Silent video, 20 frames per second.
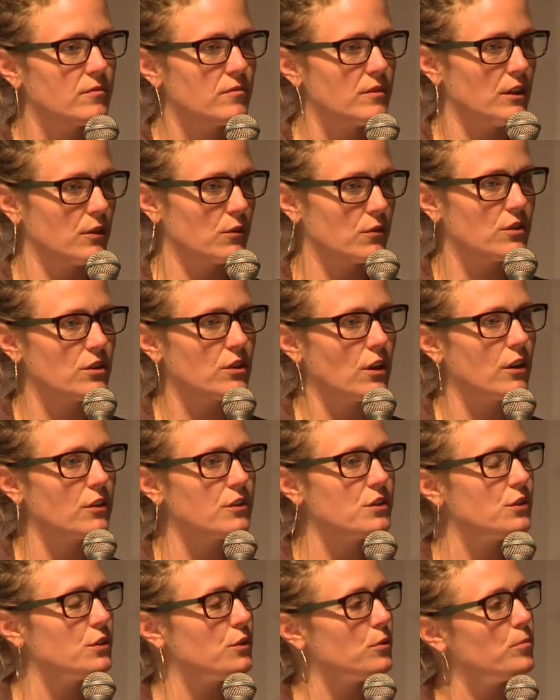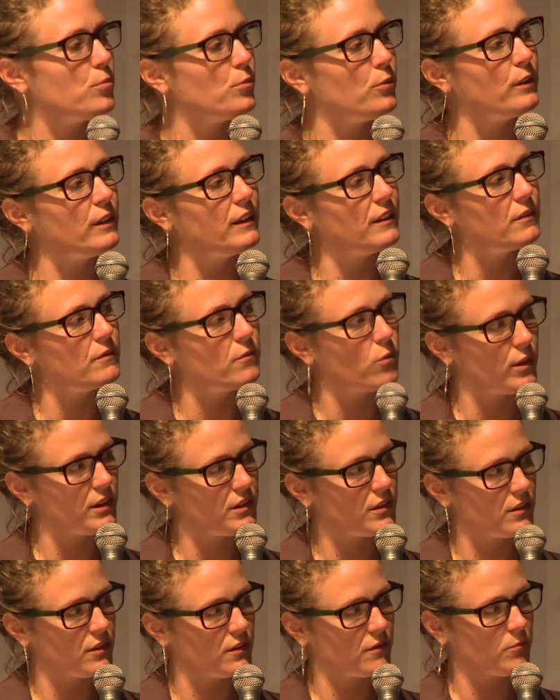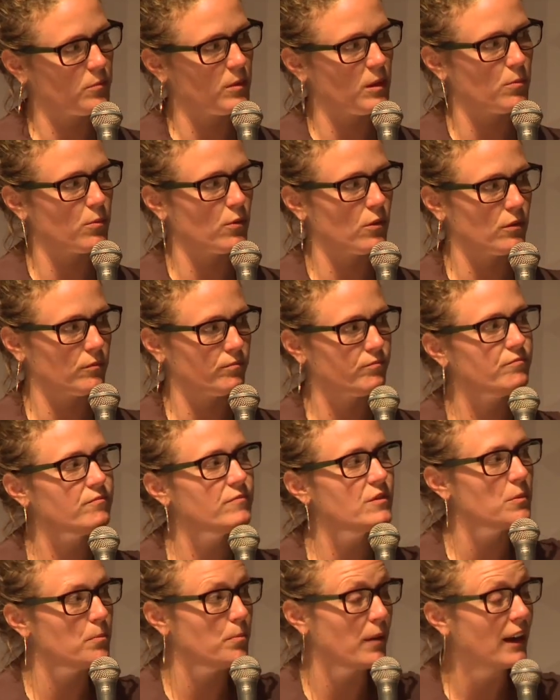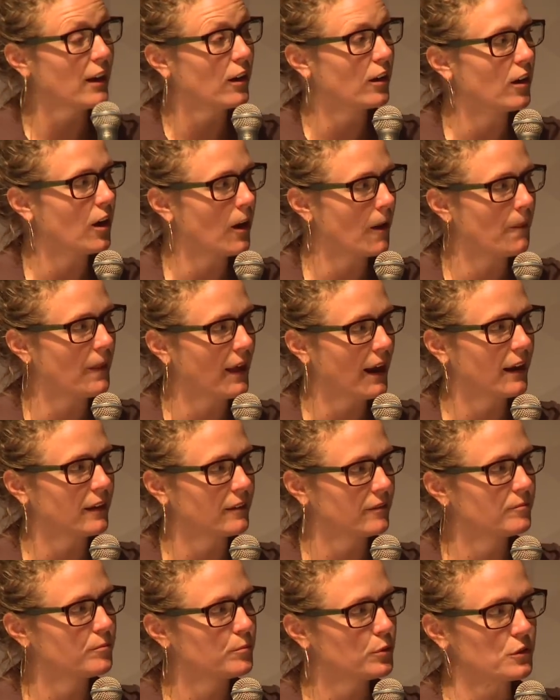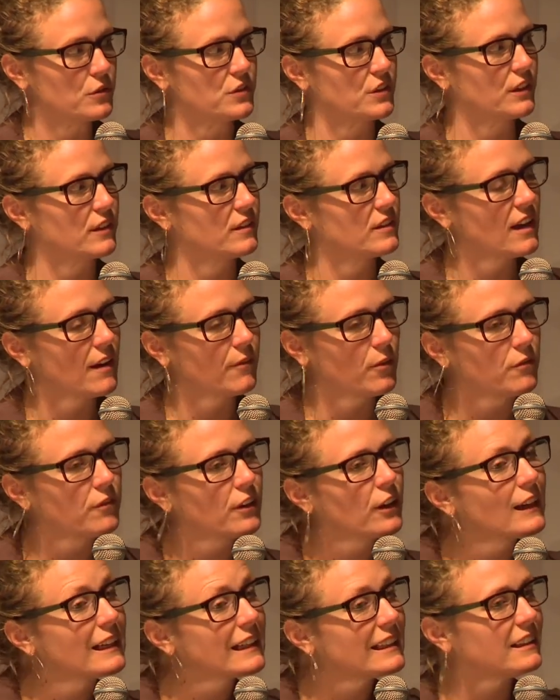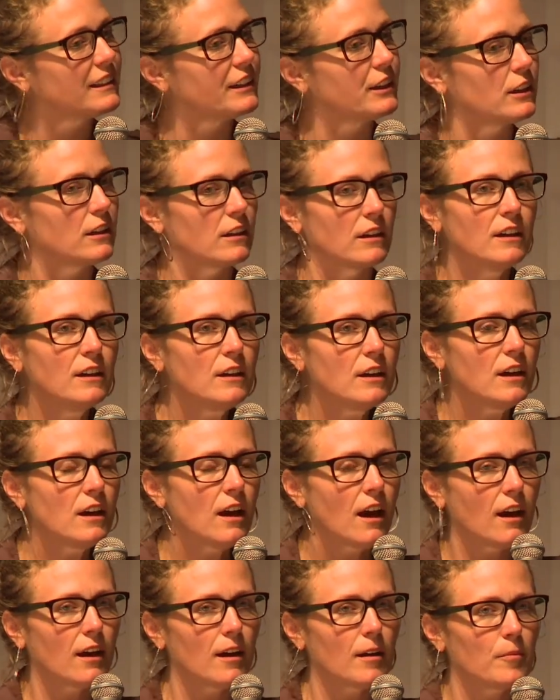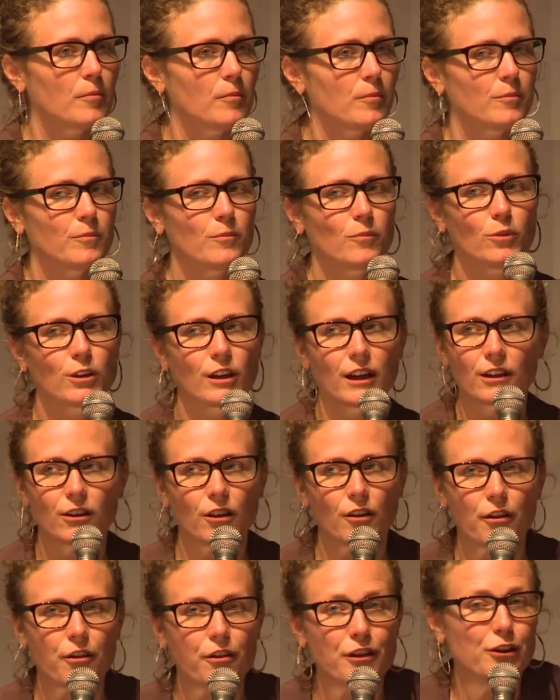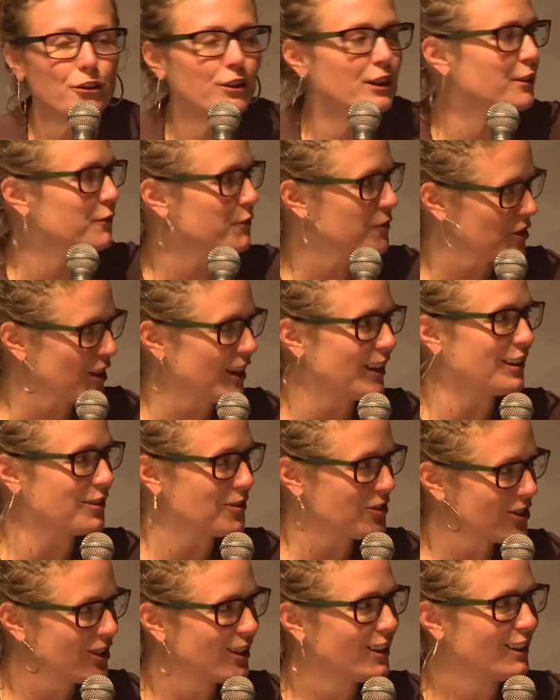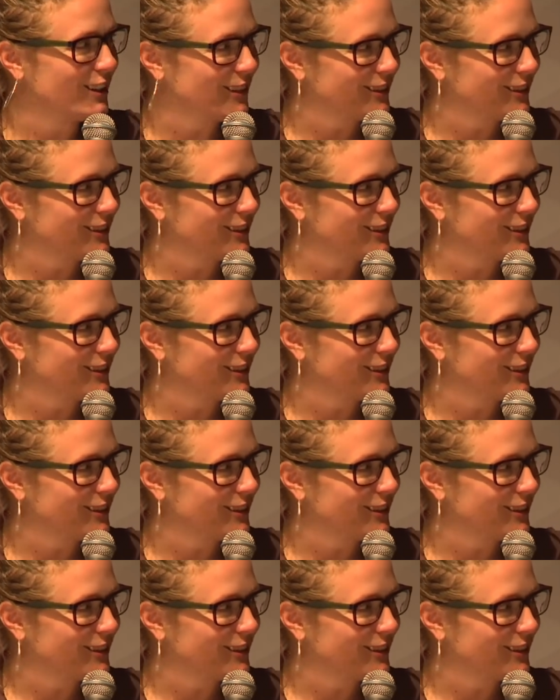you know, start to bring the voices of people to bear on that person, to have a very clear, what I call theory of change.